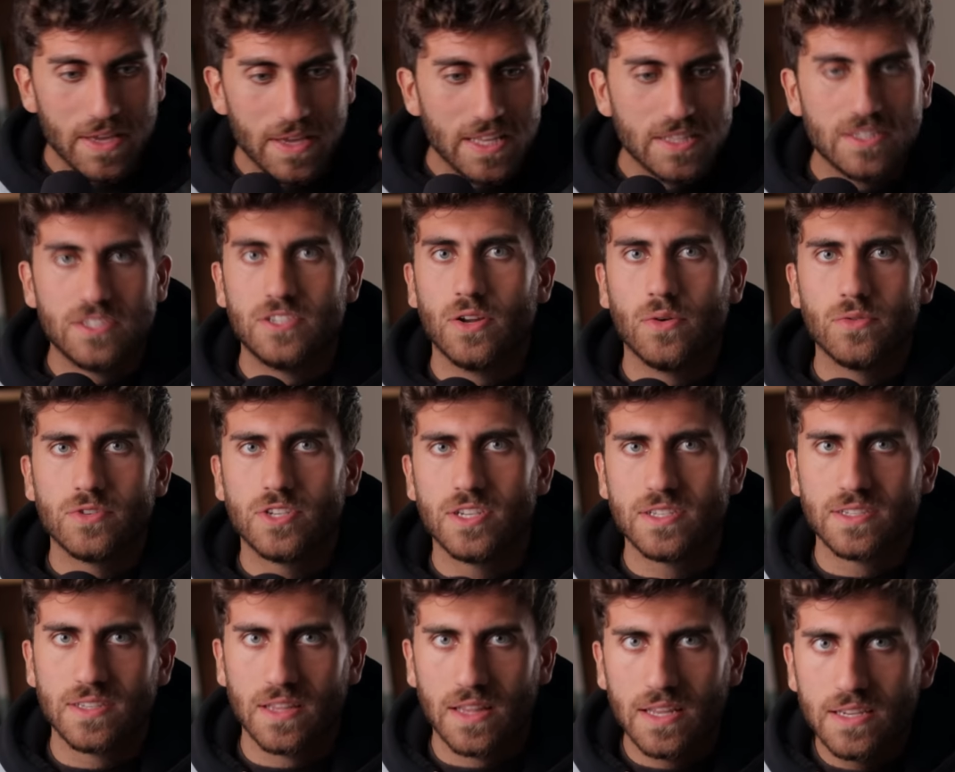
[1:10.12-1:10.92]
It means don't
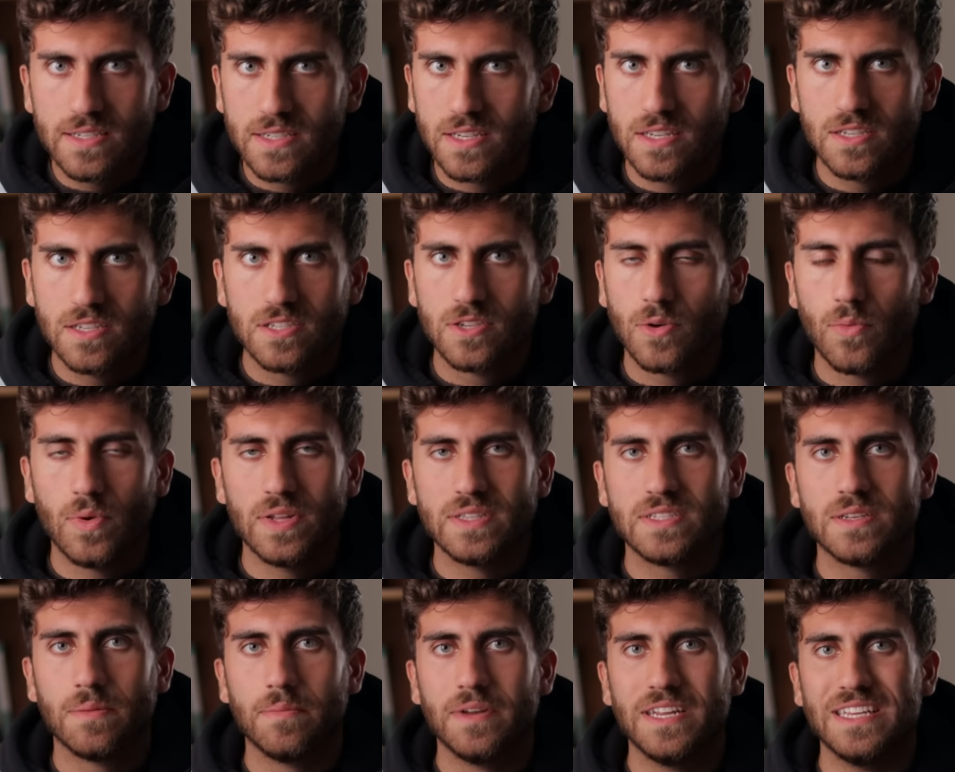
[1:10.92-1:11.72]
just listen to
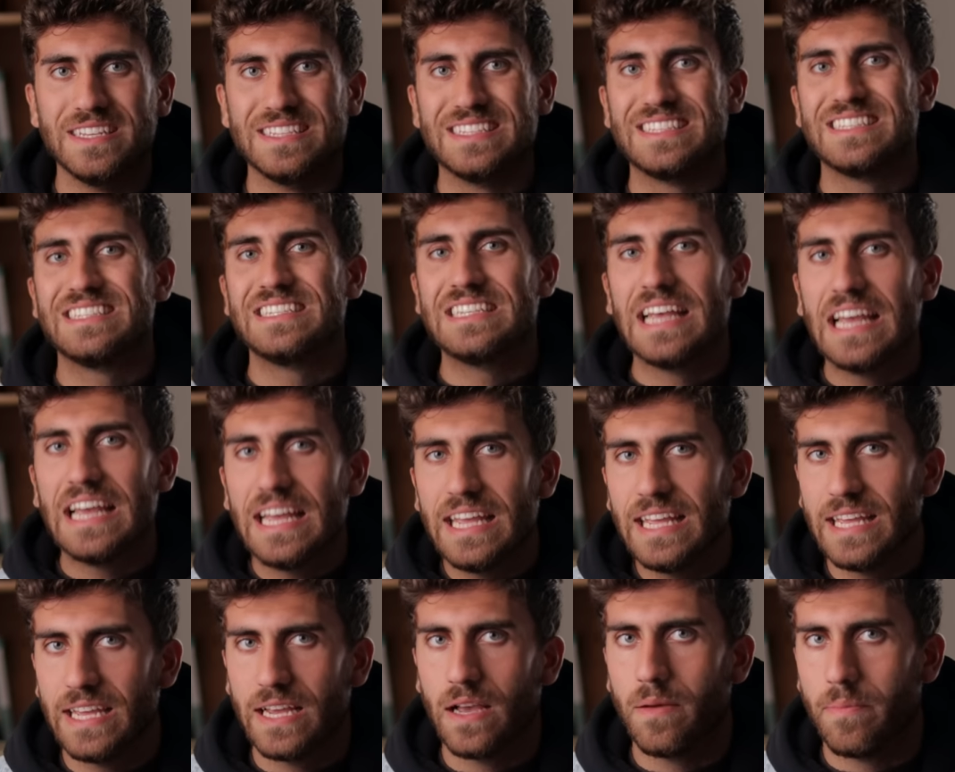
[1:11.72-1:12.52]
what somebody's
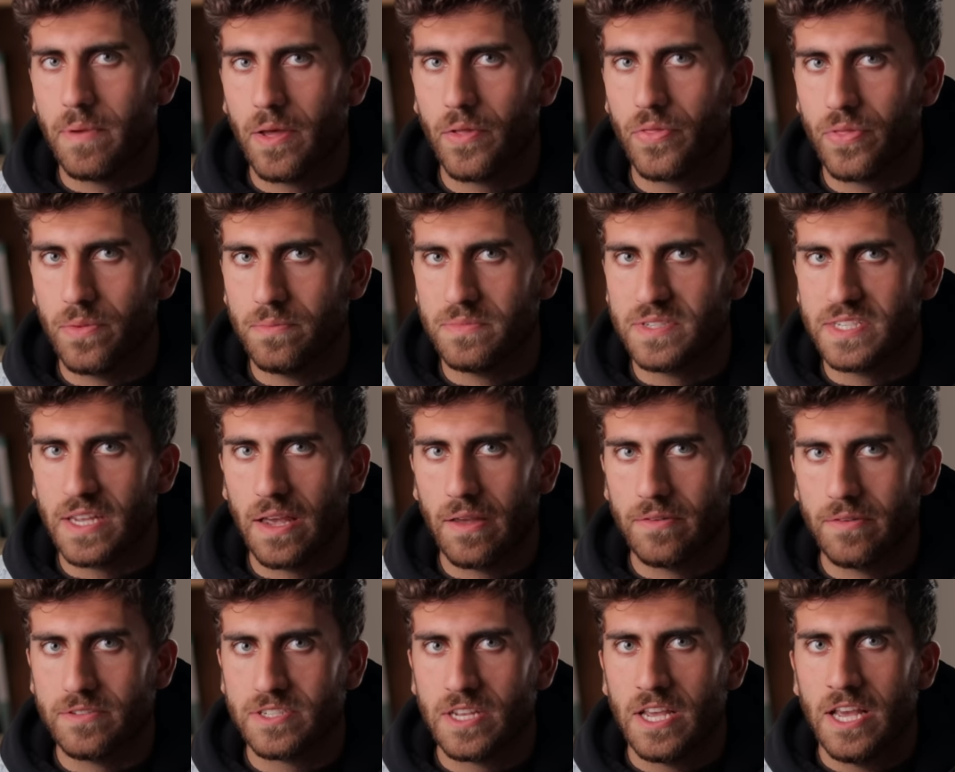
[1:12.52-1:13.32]
saying about
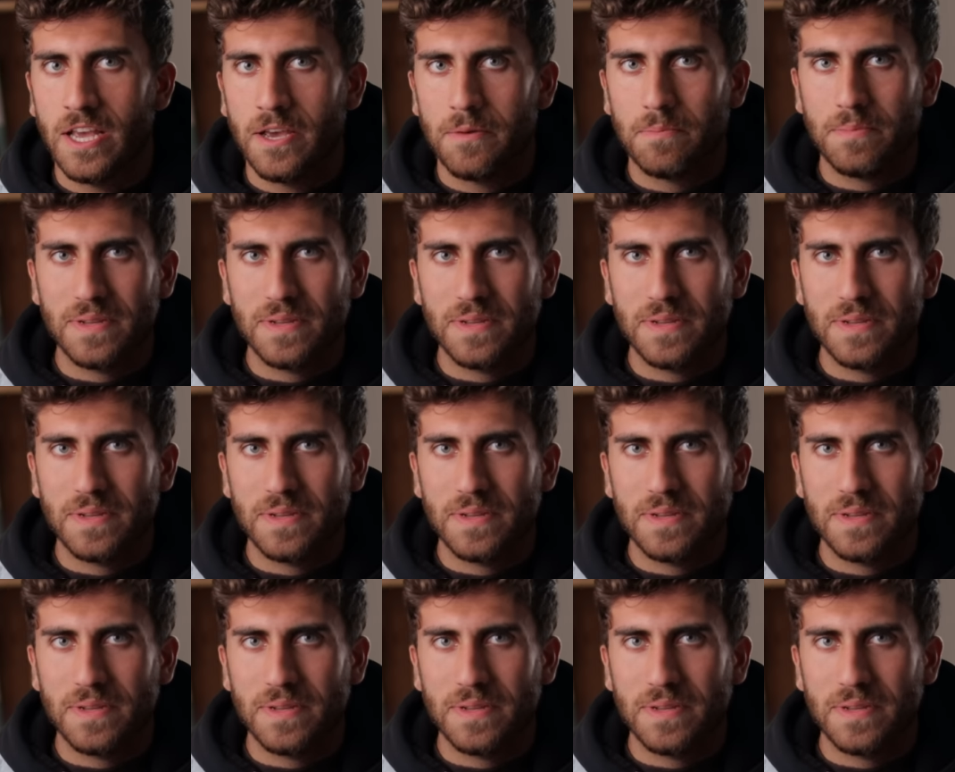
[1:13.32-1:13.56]
themselves,